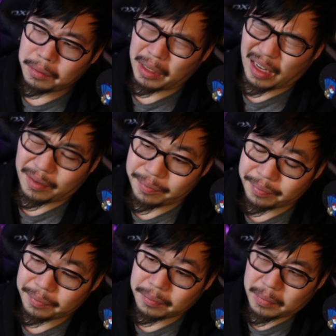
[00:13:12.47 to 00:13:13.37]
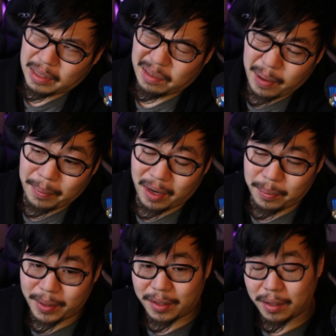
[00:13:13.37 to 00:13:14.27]
Yeah. It's probably going to
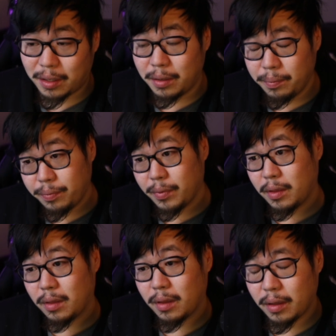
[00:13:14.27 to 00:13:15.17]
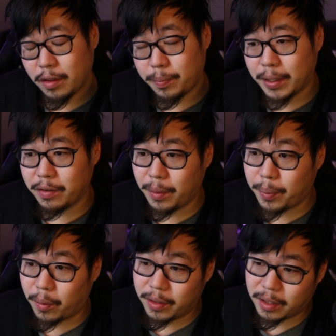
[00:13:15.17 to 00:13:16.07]
be a GG. Especially if the
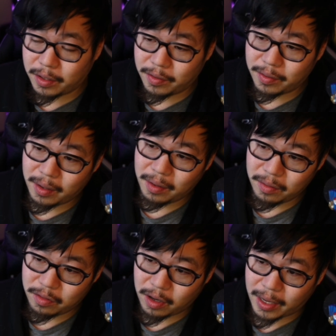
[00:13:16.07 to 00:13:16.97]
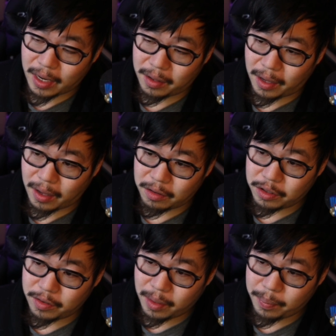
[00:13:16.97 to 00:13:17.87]
opponent can just start getting the
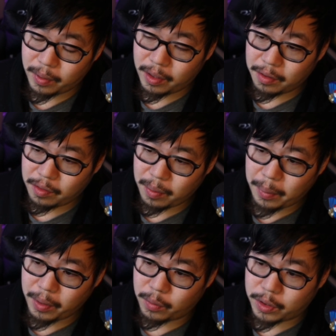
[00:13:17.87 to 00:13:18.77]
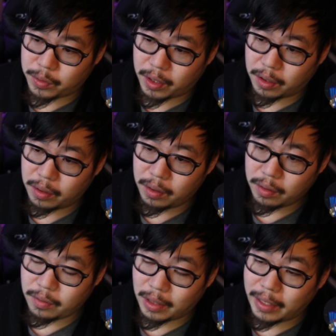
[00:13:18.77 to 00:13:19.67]
energies up. He's probably going to retreat here.
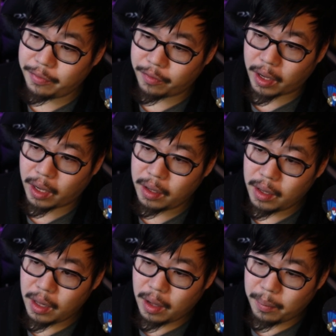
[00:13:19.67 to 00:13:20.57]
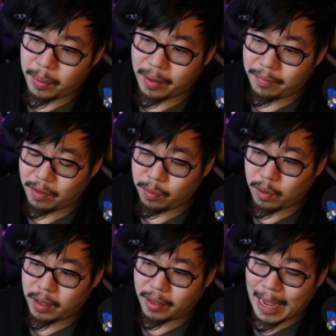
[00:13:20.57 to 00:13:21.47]
Leaf, okay. Bring up this
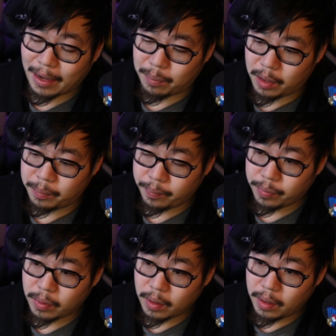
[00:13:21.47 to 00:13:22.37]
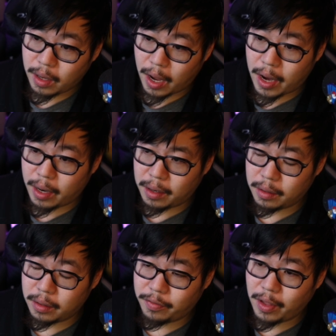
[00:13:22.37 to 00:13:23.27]
one, attack me. And then
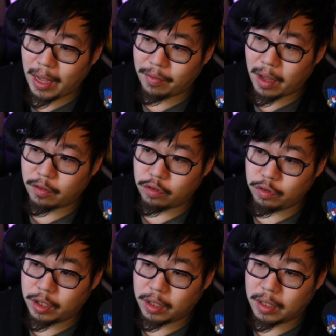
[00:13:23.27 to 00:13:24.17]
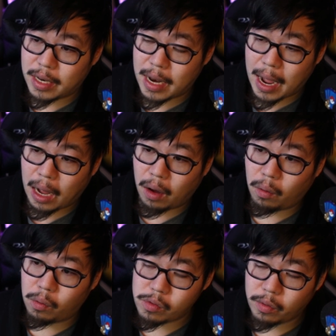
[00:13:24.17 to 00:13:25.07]
if they have the evolution
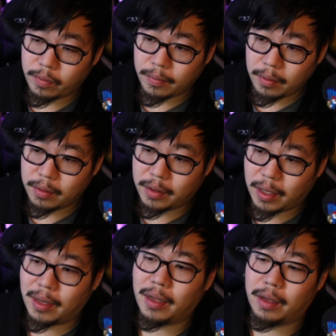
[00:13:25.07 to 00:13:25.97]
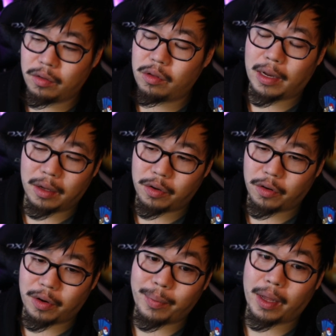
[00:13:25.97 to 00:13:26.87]
now, then in a
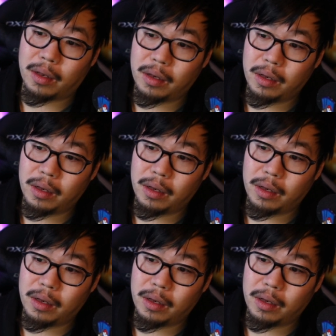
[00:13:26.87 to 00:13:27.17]
turn I'm dead.